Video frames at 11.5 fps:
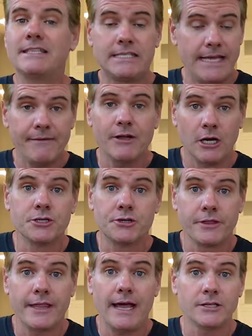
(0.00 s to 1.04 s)

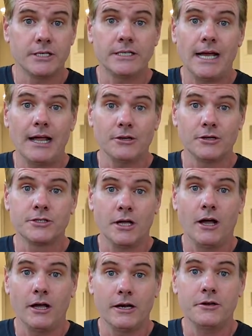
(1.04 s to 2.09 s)
$700,000
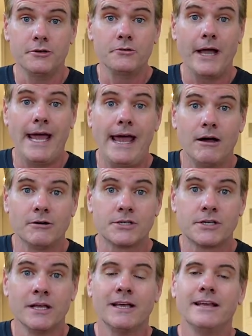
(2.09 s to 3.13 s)
on a new house,